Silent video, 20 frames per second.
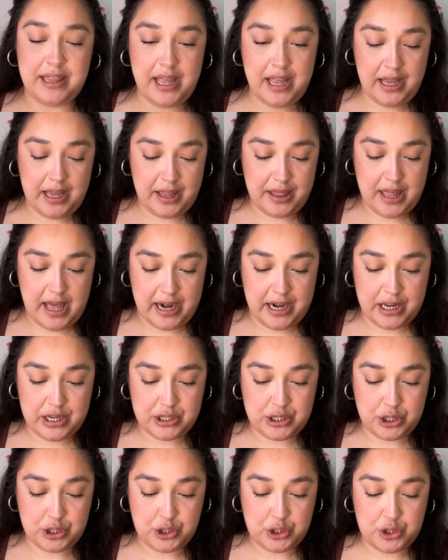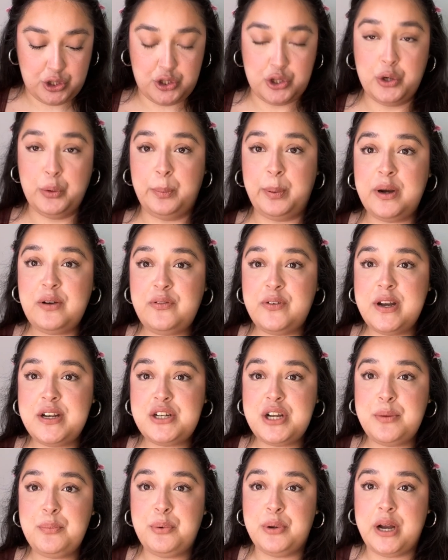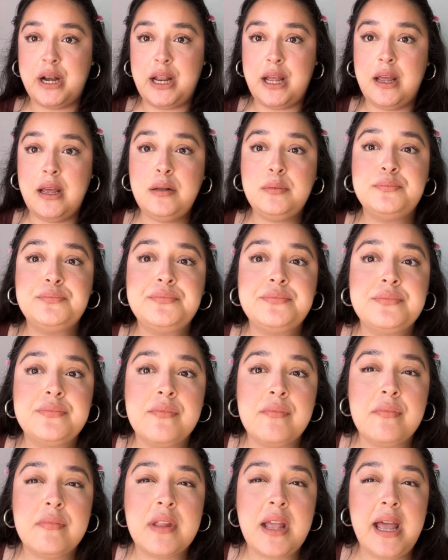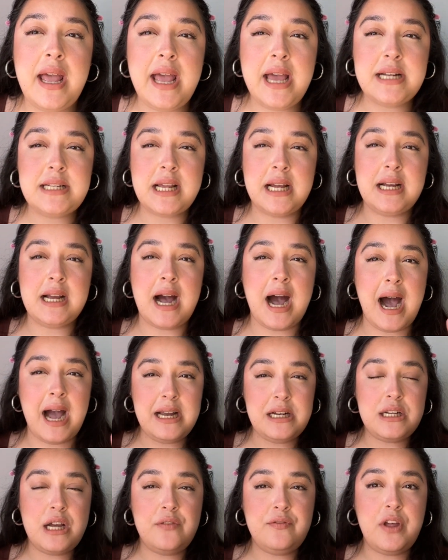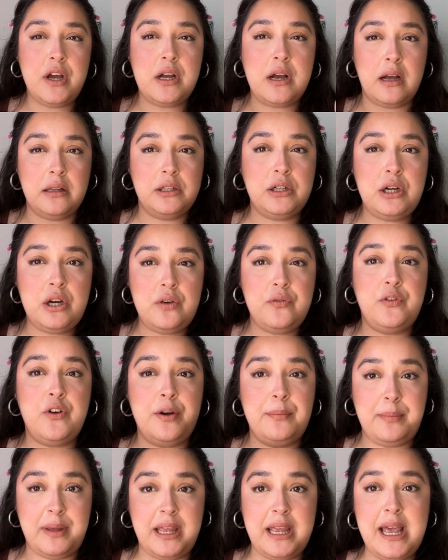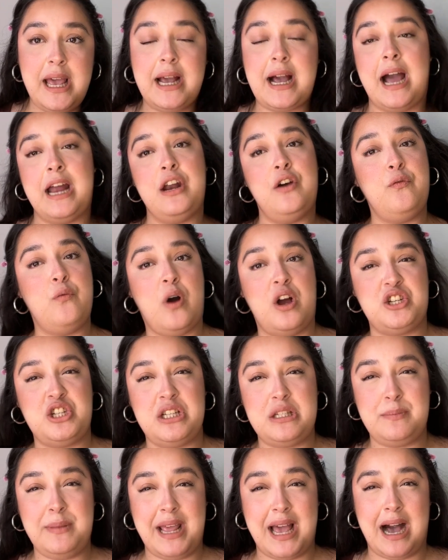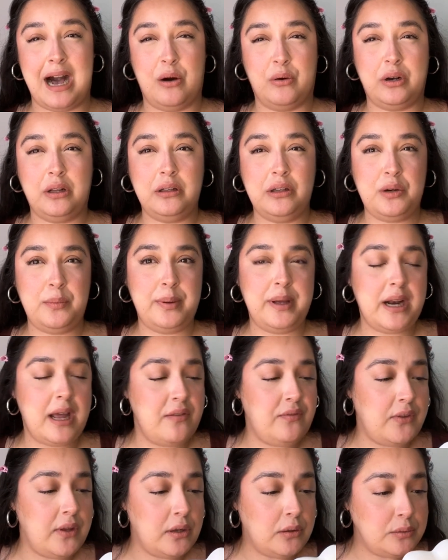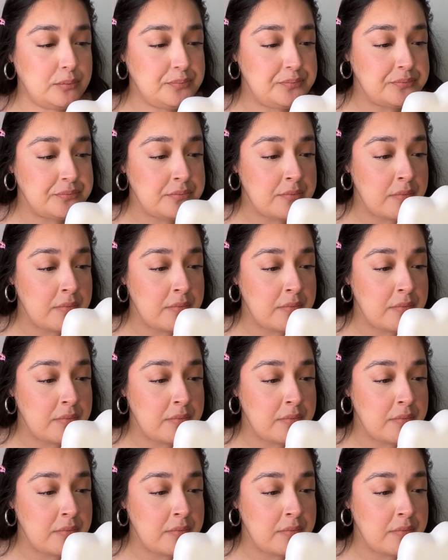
think that is super friggin' pretty. It kind of, the color for me, it kind of washes me out a little bit, I feel.